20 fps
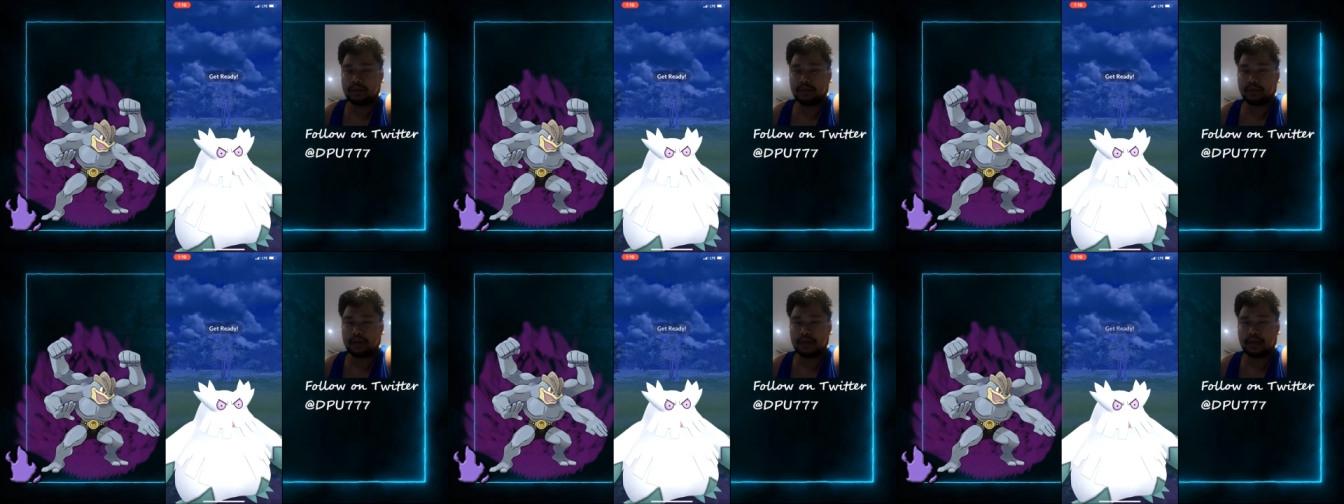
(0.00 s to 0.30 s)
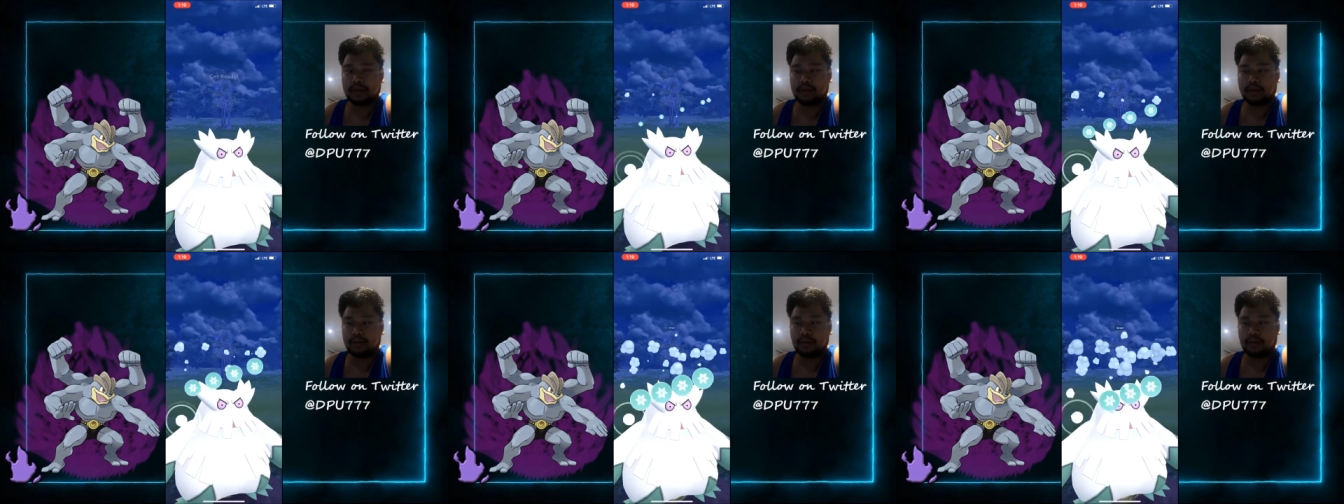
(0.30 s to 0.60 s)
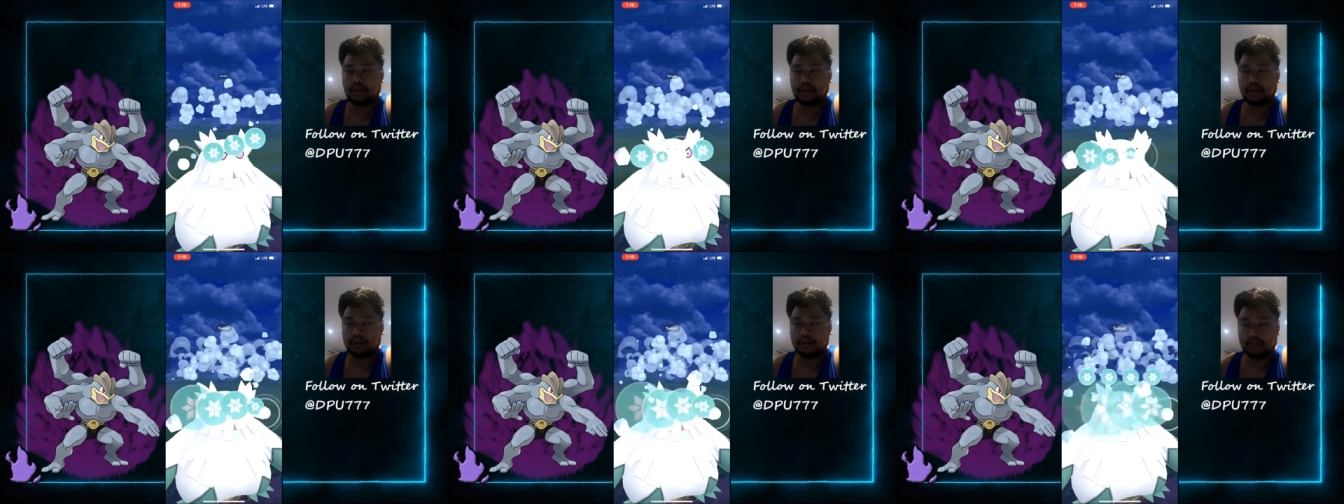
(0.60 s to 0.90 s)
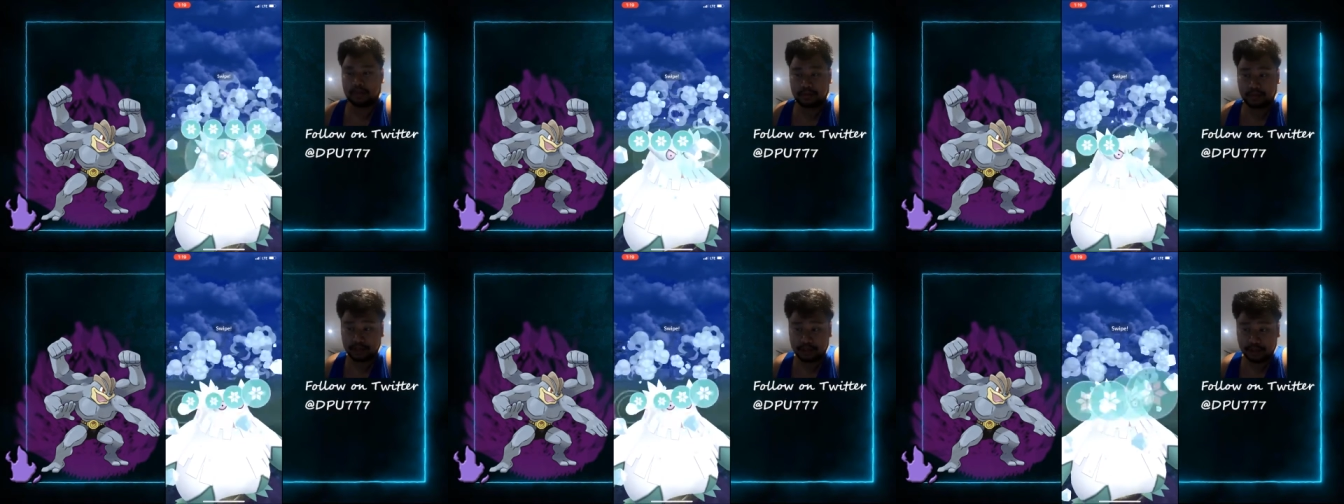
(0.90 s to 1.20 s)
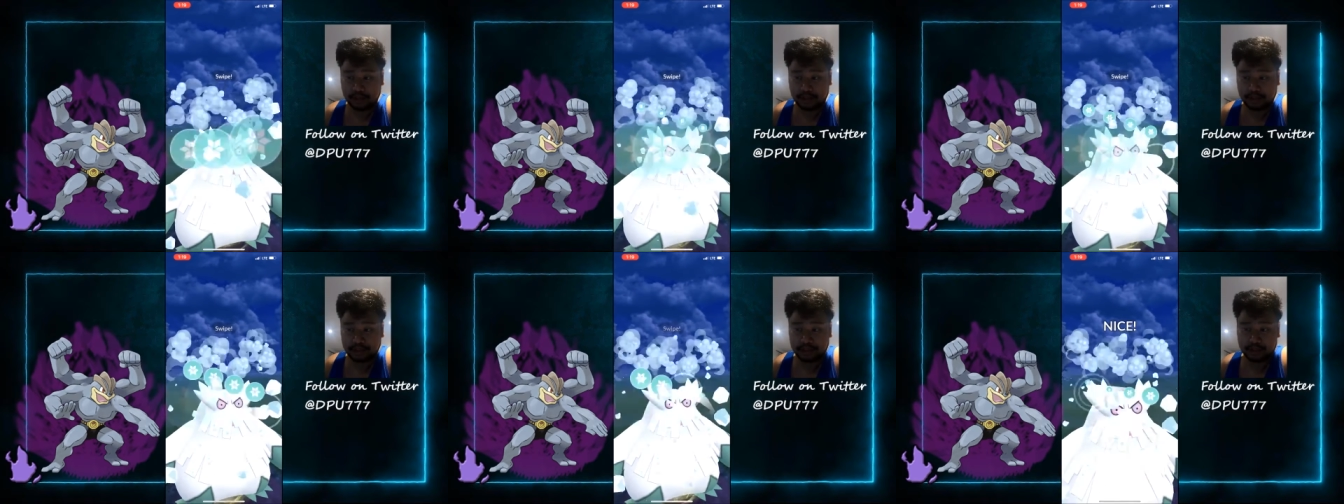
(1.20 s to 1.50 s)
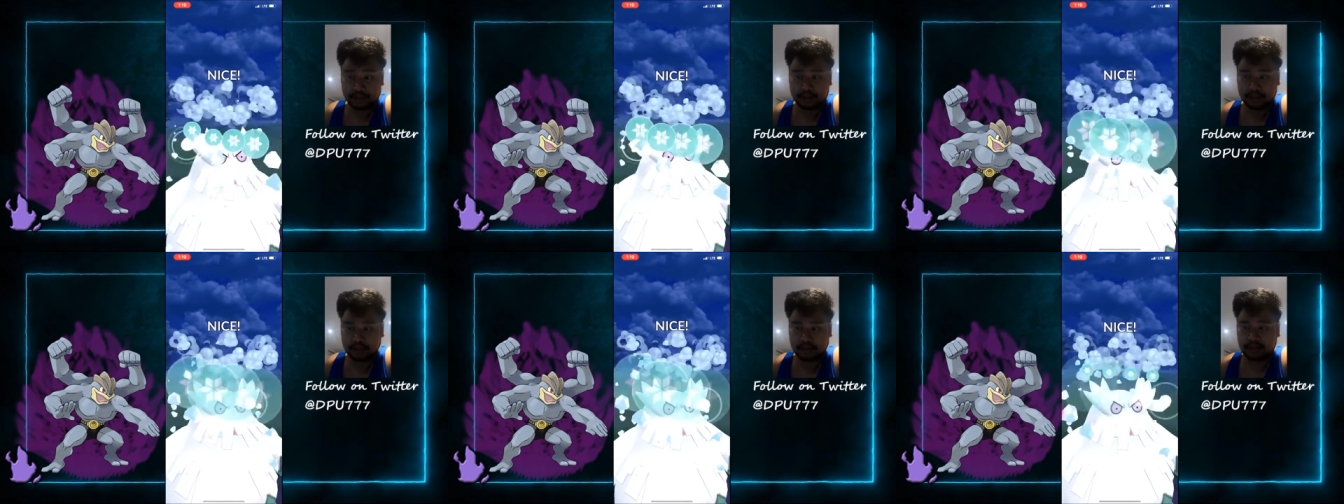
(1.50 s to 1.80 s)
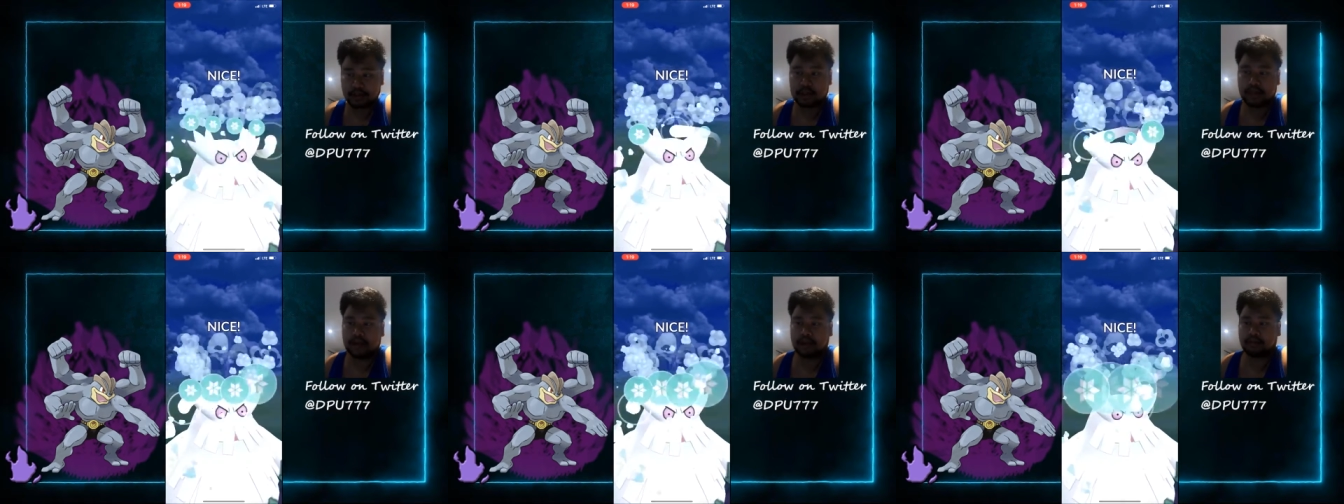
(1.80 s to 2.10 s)
to get one of the shields
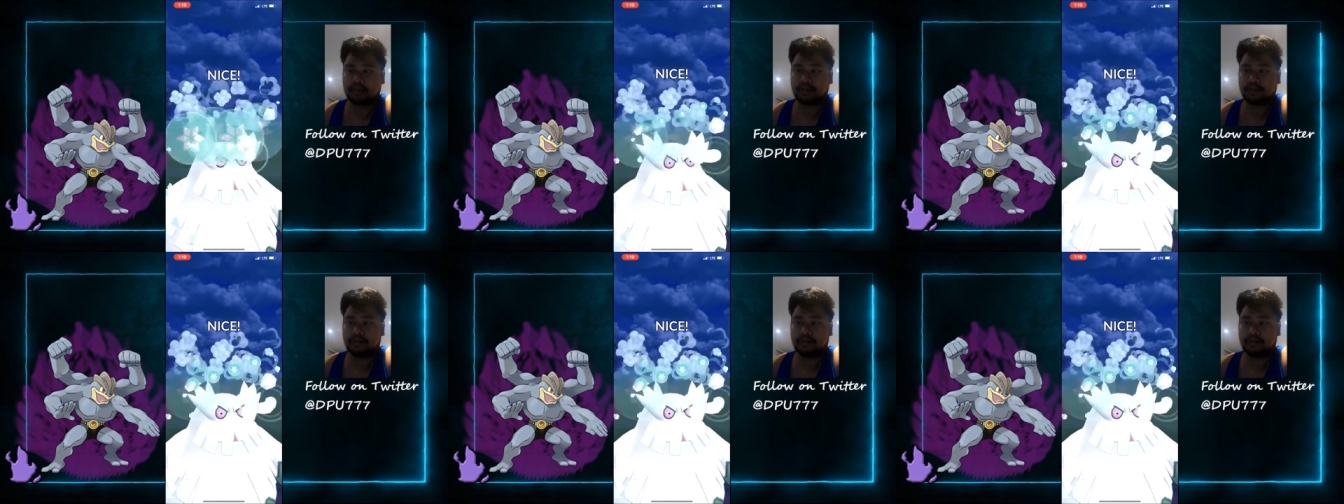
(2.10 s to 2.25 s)
down